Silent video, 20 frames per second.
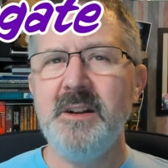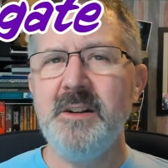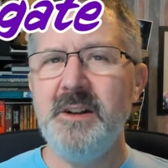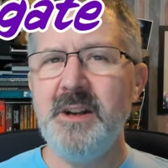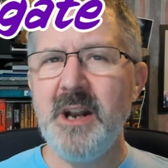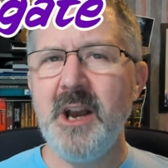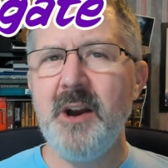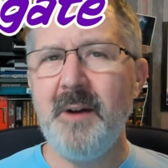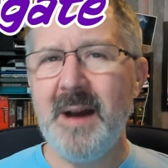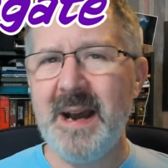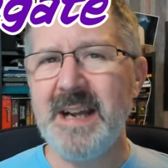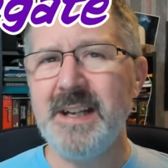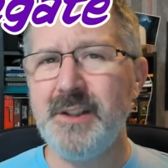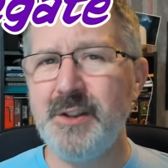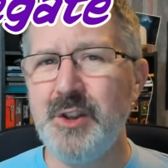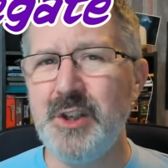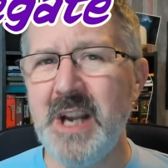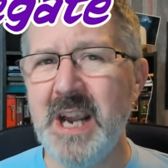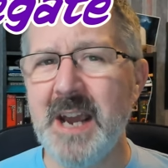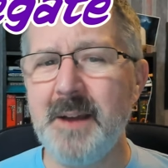You know, as
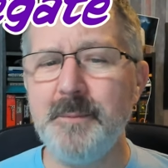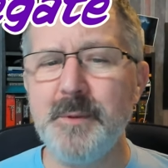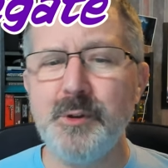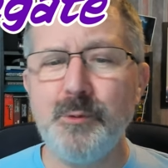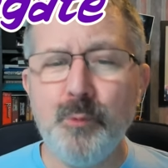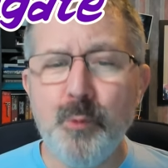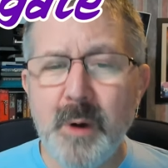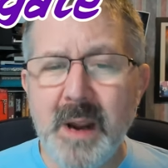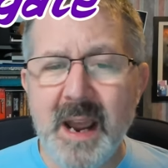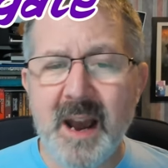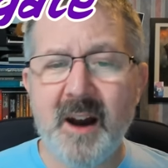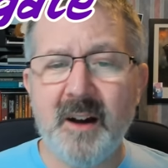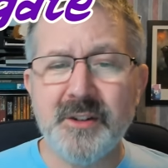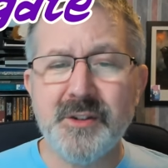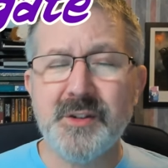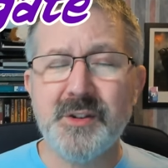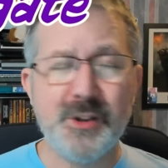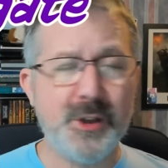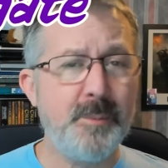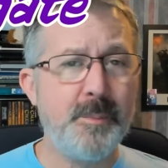GMs, we are
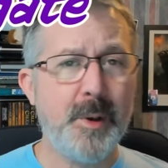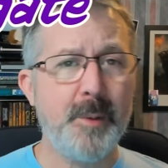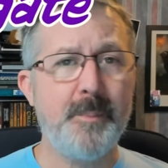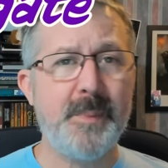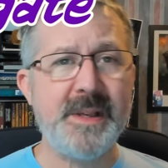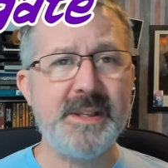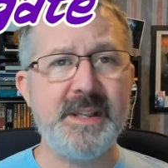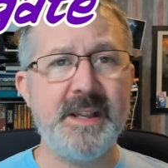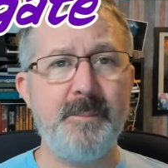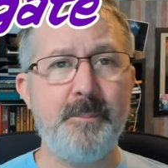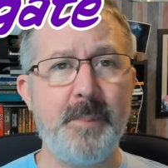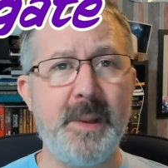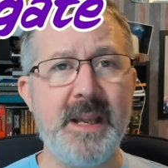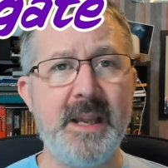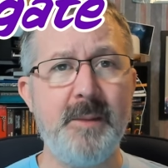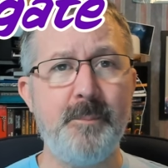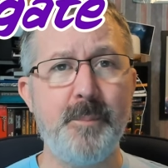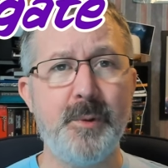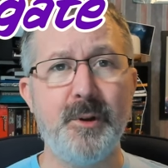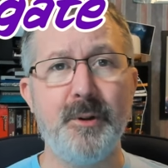super busy
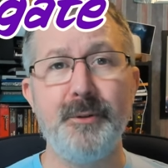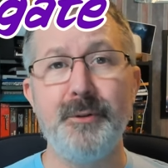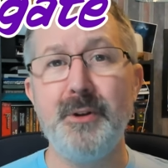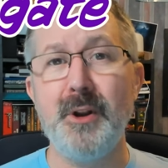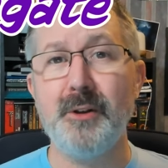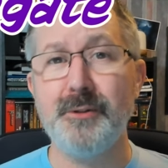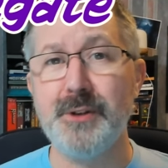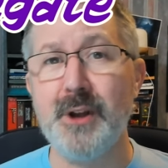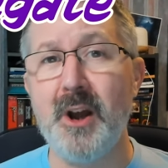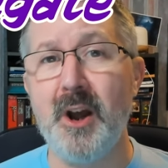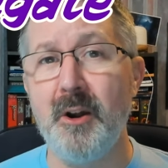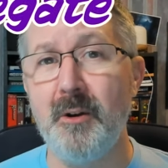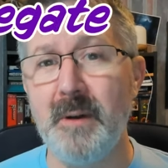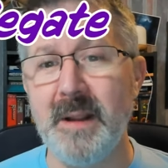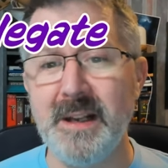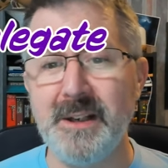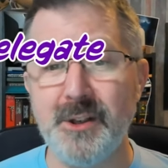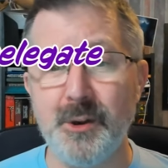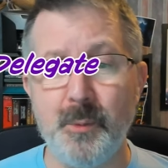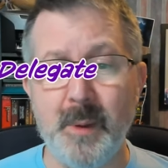people. Not
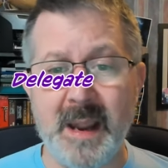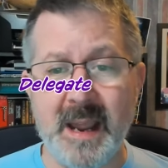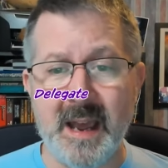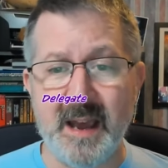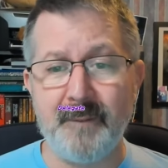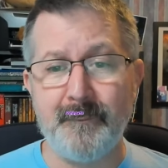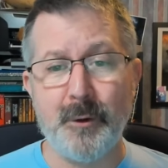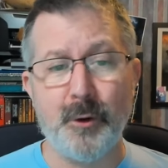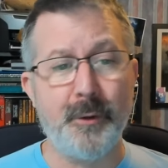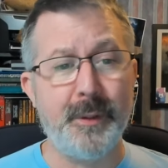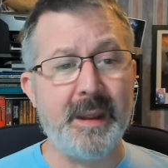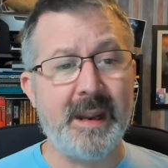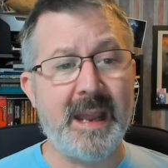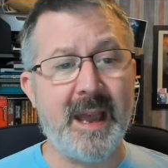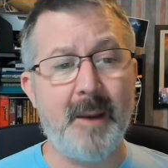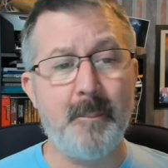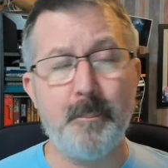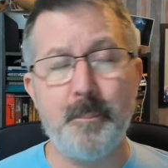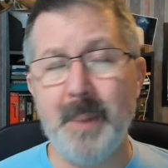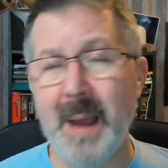only do we have all the
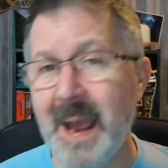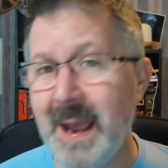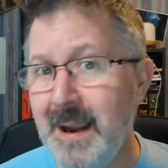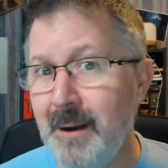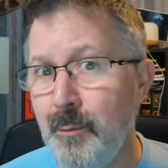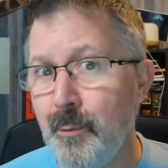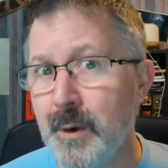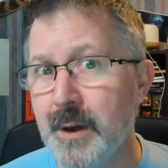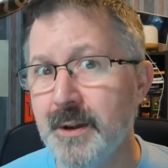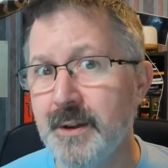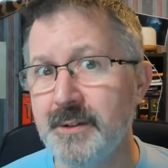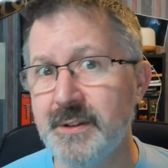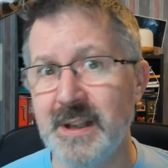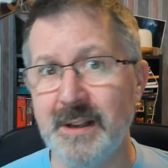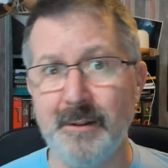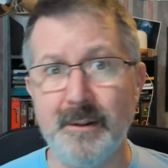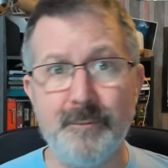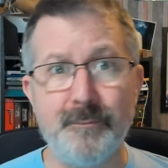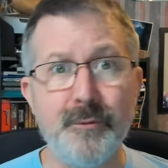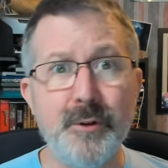campaign worlds
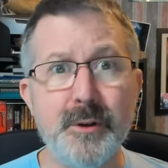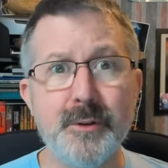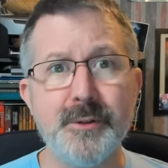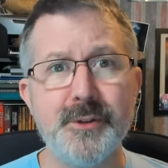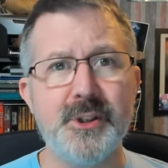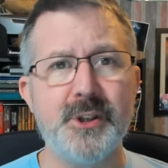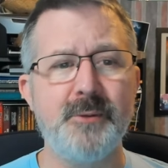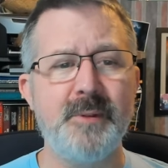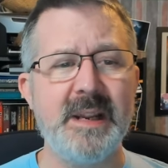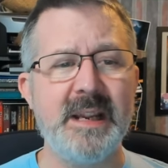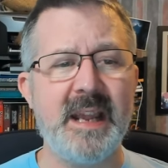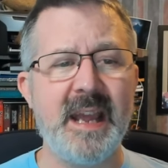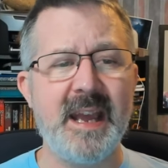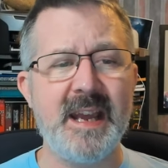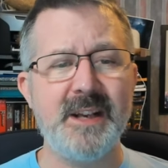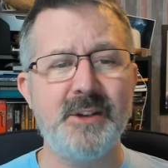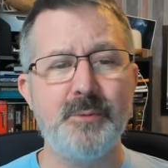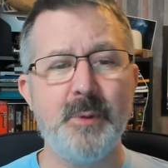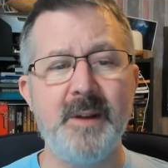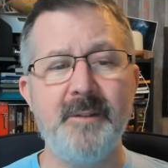and the rules to
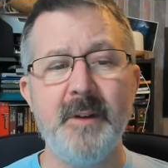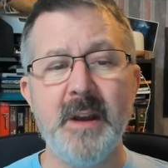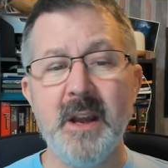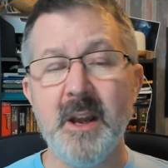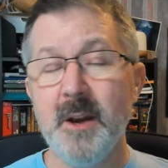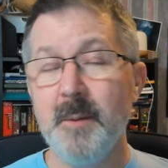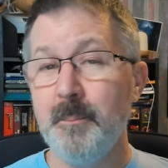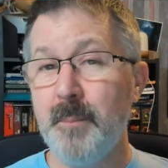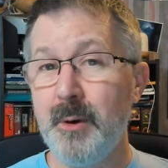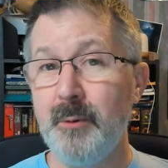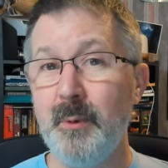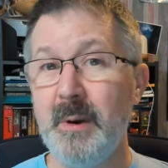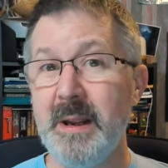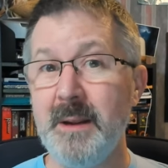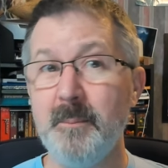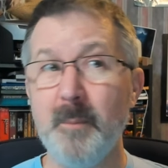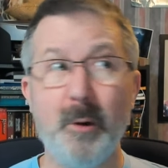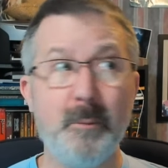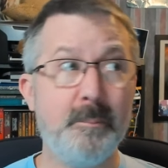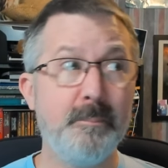engage with, but
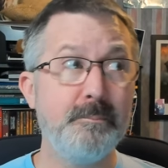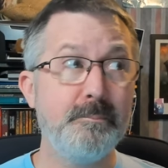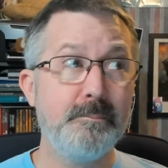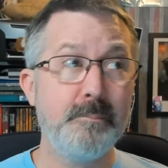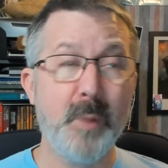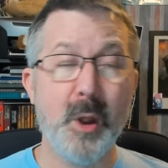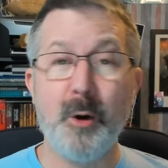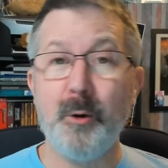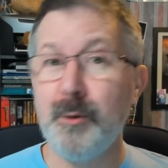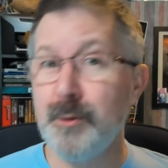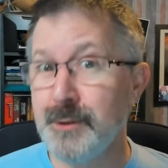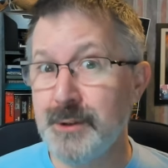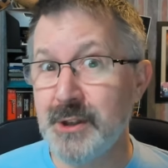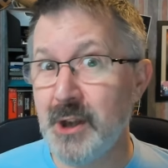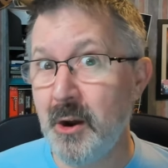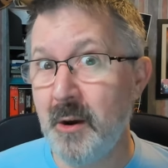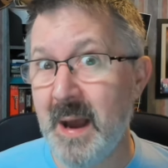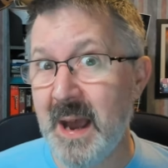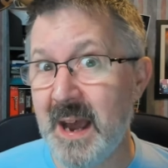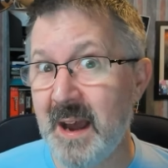we
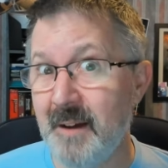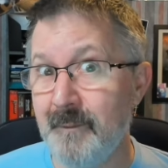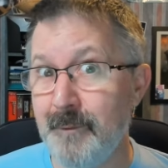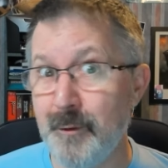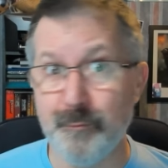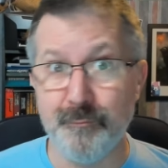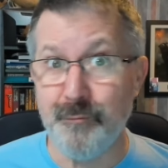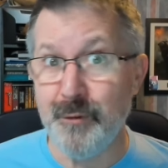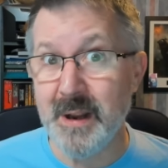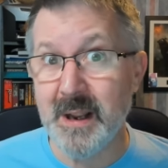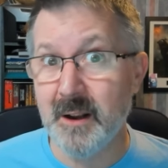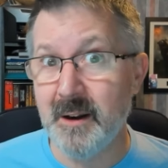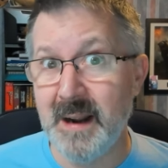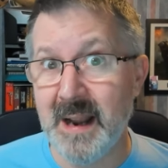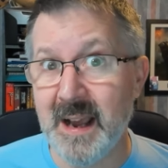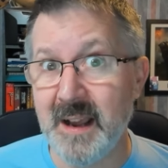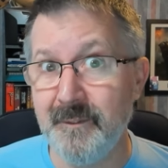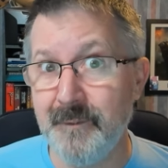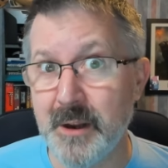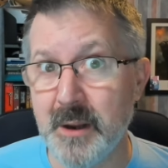also have real
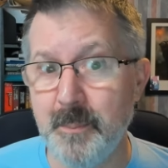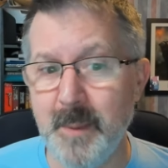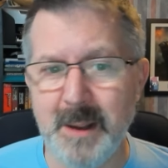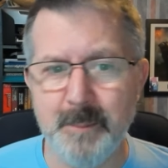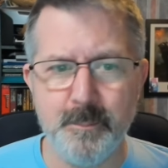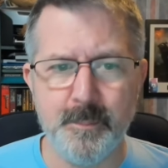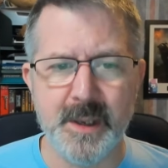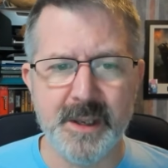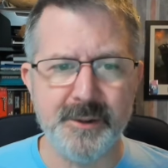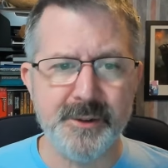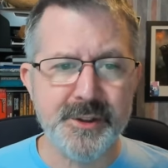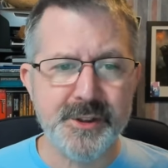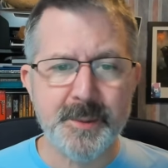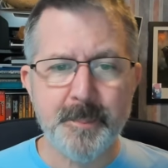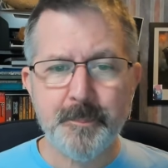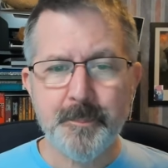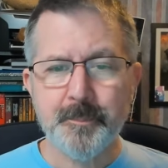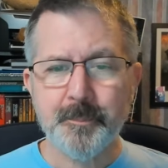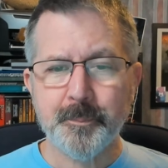life commitments